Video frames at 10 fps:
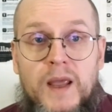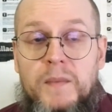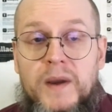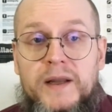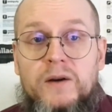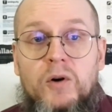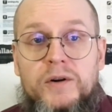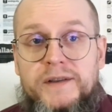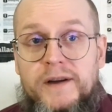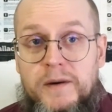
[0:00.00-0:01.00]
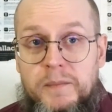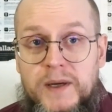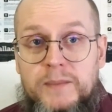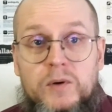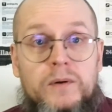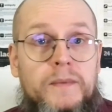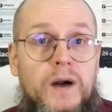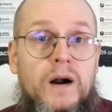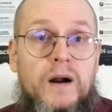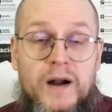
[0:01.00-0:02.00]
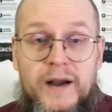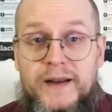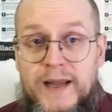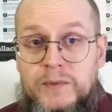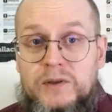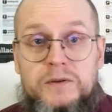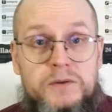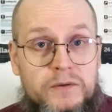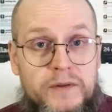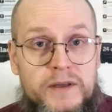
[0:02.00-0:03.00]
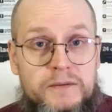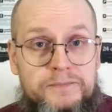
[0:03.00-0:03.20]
many ordinary people are unable to do this.